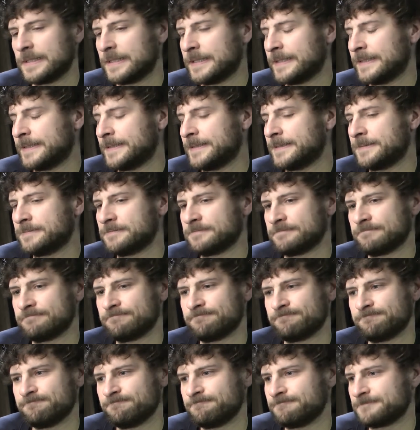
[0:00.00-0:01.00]
um,
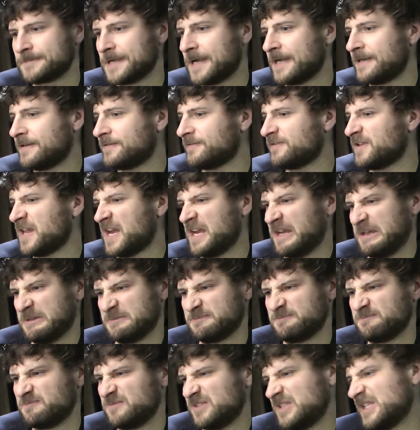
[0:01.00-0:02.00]
kind of
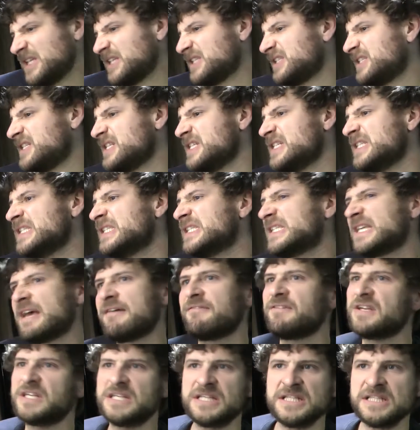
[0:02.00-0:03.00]
like sixties,
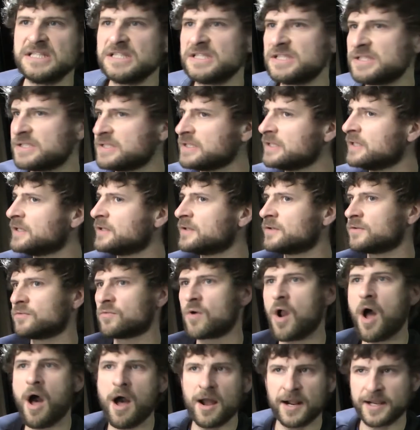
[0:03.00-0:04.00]
seventies
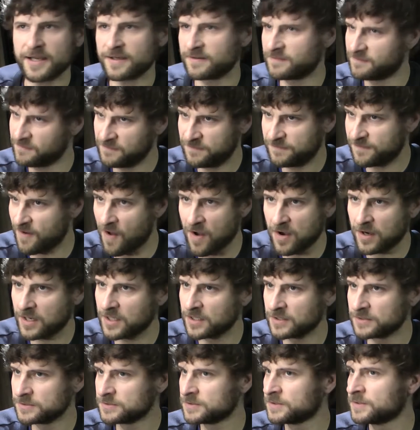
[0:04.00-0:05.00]
rock and
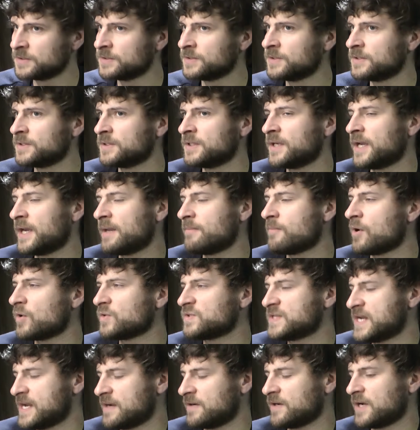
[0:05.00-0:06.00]
funk and
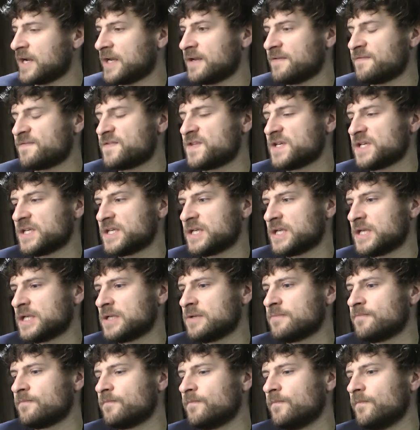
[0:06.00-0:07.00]
Motown kind of
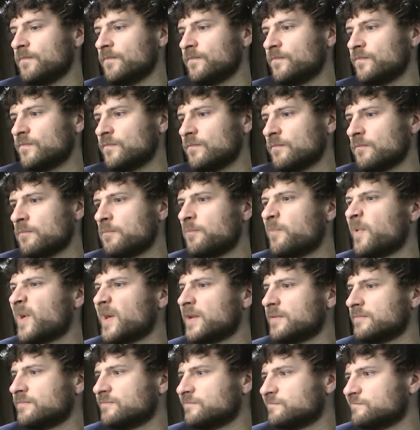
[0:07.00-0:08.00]
thing,
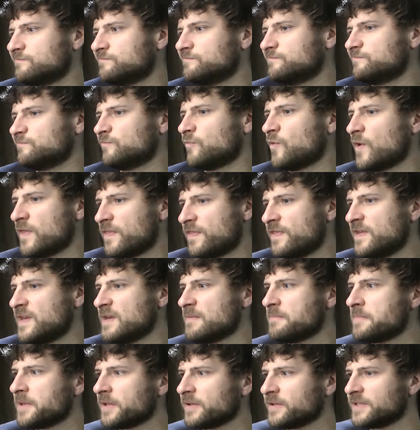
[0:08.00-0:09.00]
but with
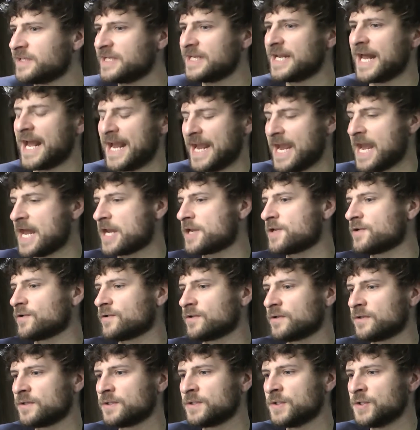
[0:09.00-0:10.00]
the ability to
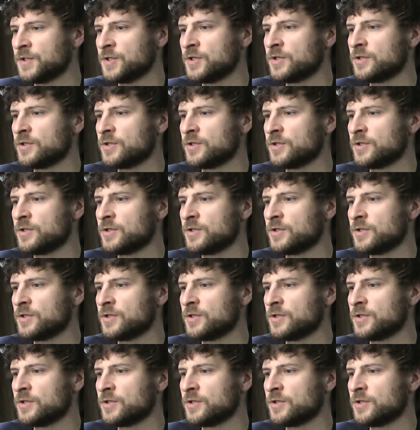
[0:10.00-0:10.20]
handle